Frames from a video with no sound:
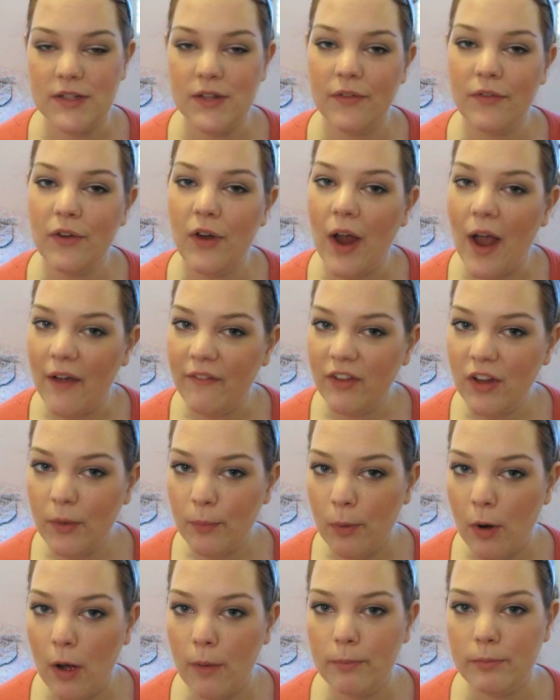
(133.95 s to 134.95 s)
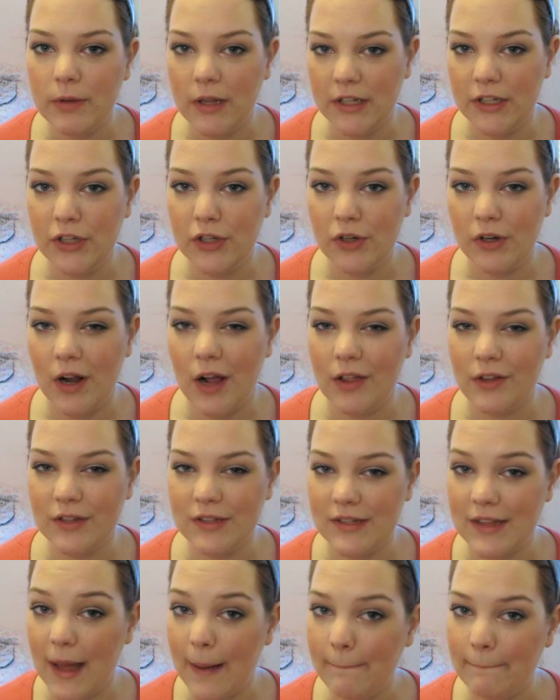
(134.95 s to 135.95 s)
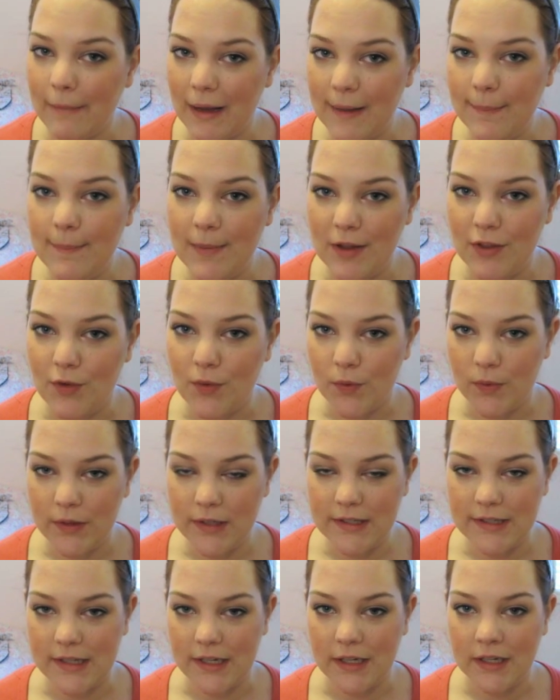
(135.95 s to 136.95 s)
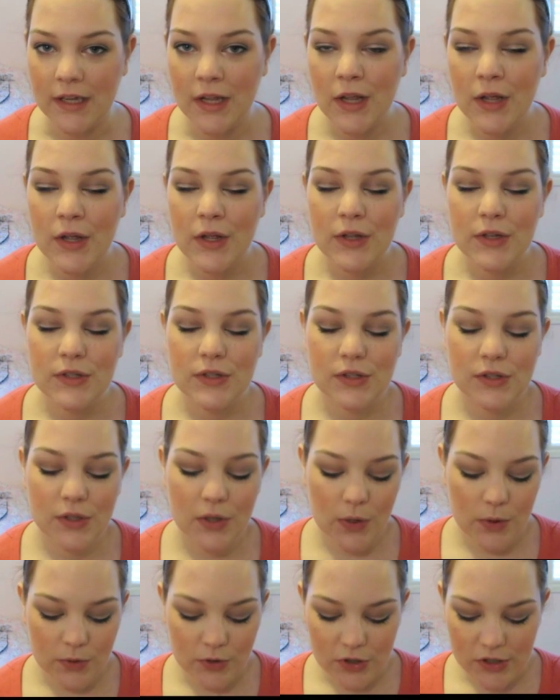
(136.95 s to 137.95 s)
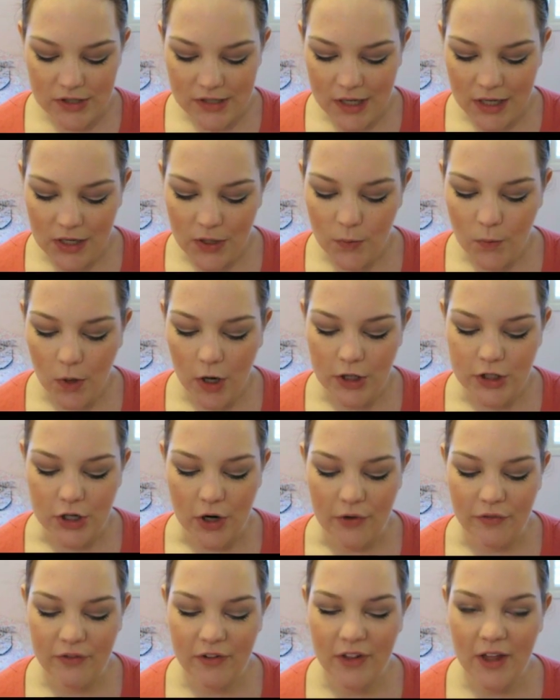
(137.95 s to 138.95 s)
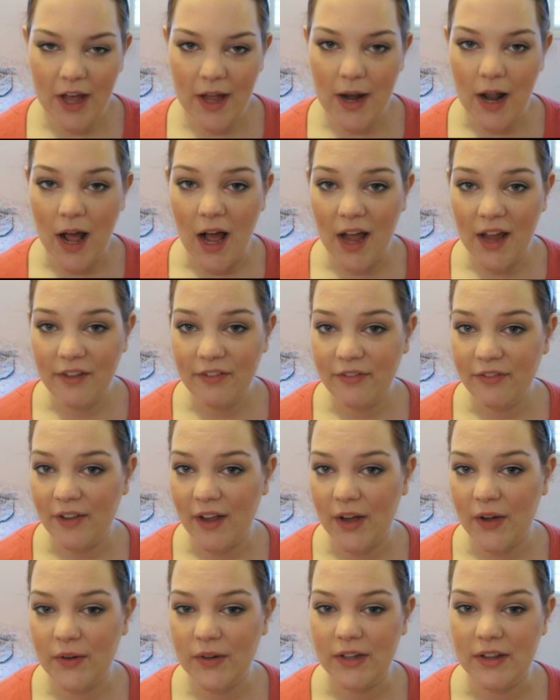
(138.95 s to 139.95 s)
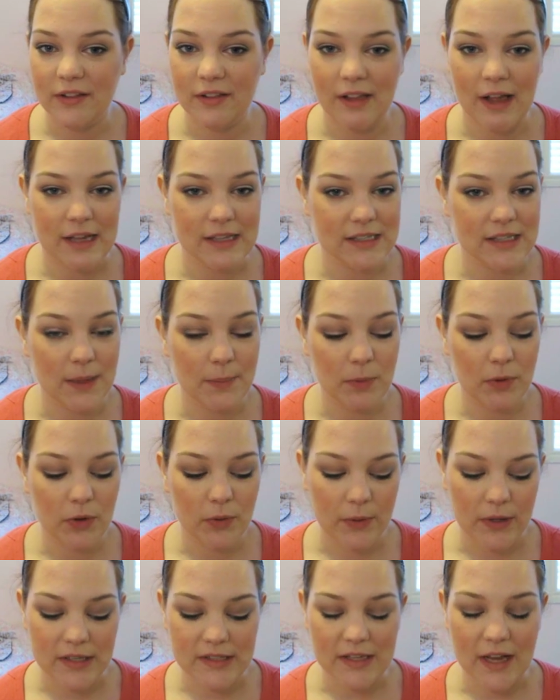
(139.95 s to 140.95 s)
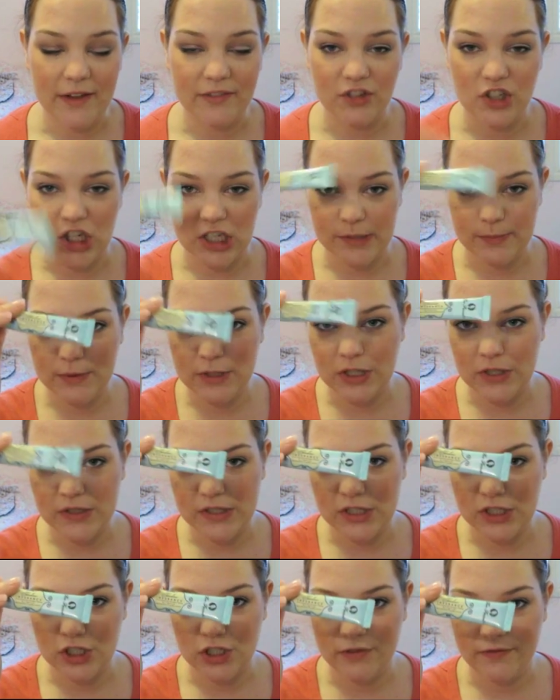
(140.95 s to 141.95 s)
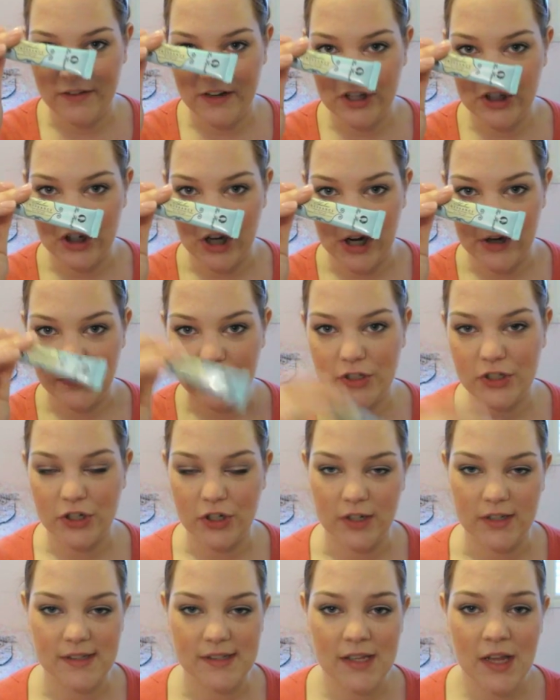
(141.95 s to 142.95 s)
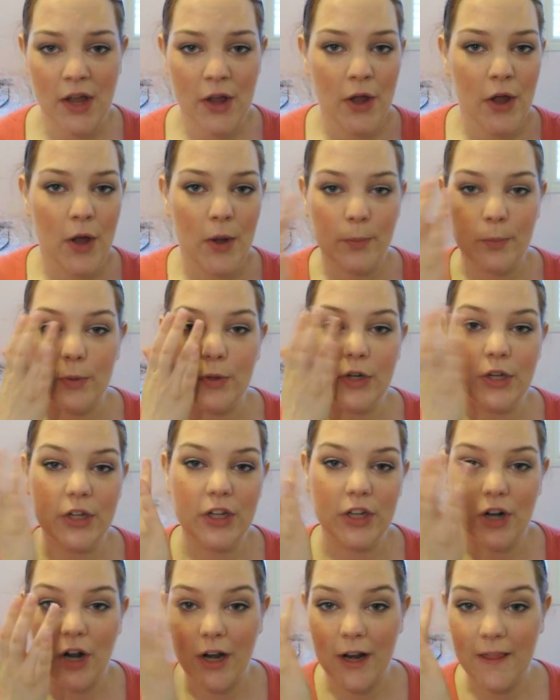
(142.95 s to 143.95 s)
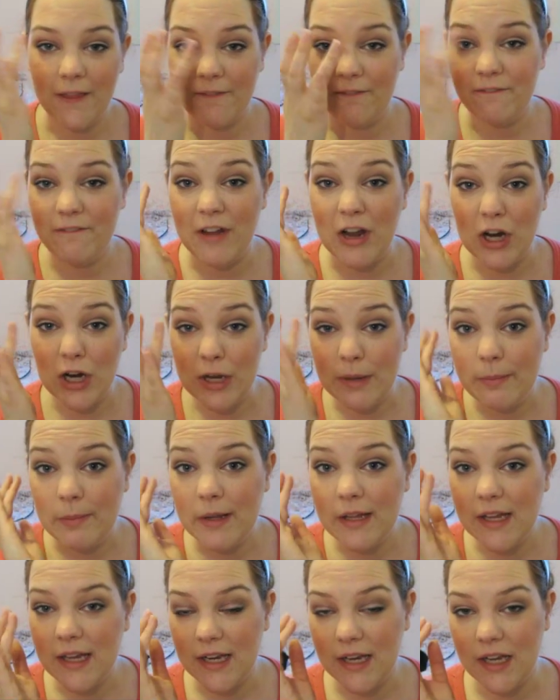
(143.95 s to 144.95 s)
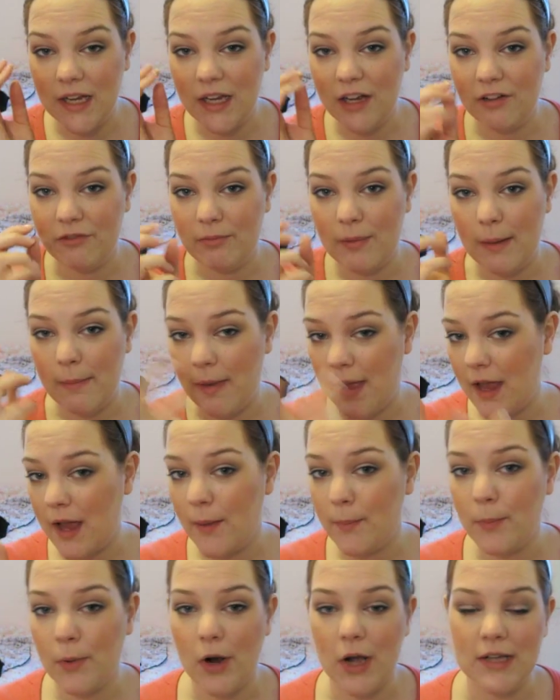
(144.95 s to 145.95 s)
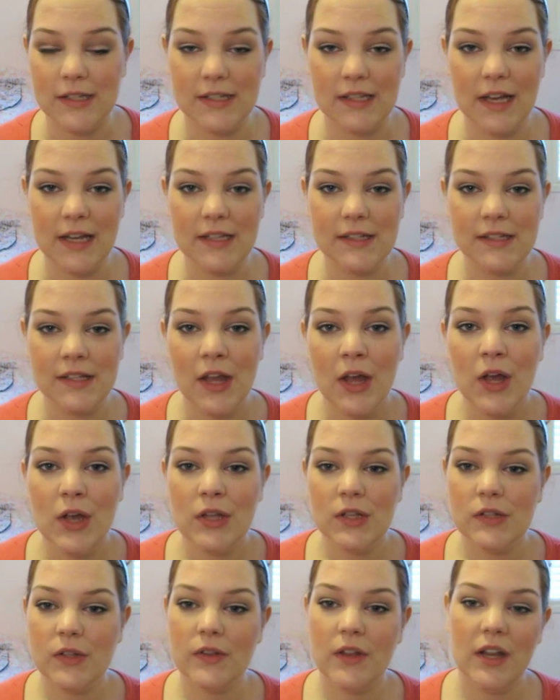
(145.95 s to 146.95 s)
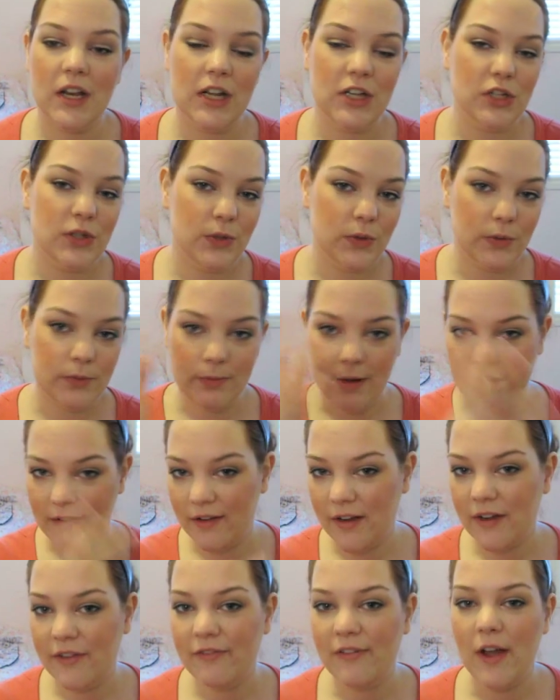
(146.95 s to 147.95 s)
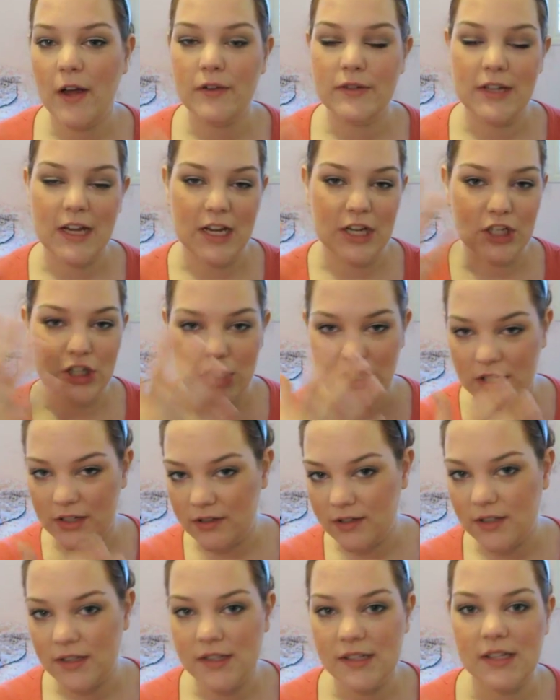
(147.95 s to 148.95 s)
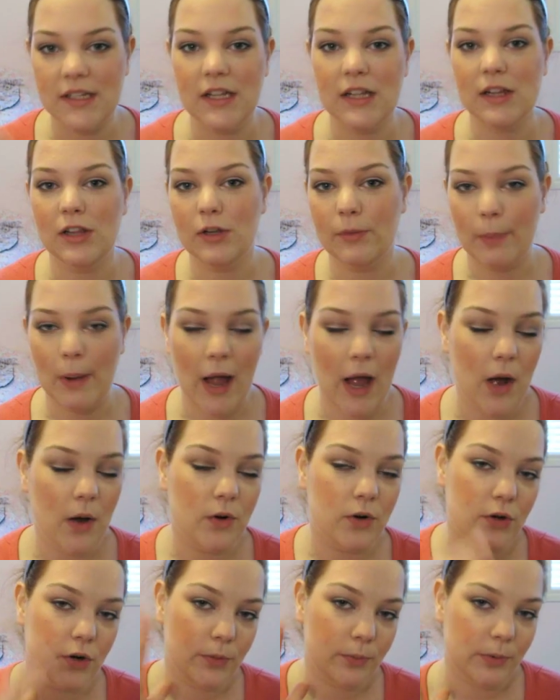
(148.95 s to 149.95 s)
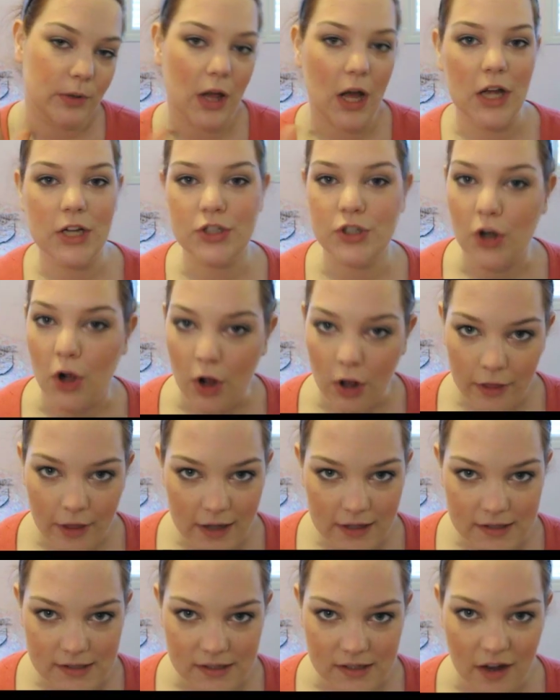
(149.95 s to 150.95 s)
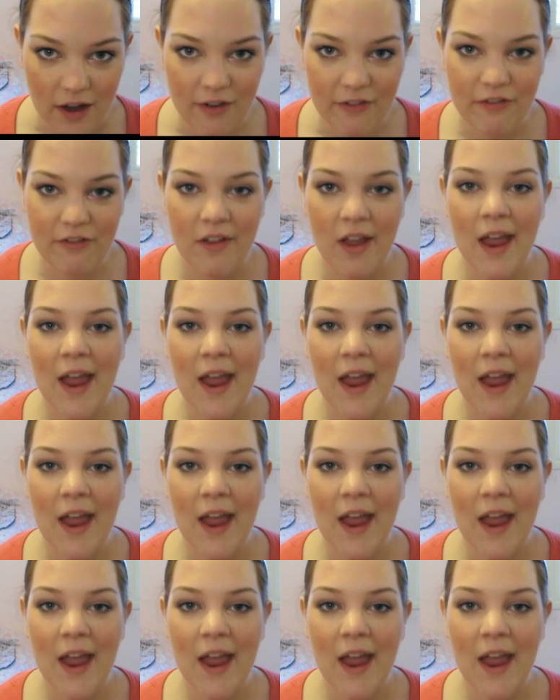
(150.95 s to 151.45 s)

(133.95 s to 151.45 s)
So if you're having a problem blending your colors, that might be the reason. So just kind of watch out for that. I found in the last couple of weeks I've just been using Too Faced Shadow Insurance, putting it on at the very beginning of my makeup process. So then I do my foundation, concealer, powder, blush, all that stuff.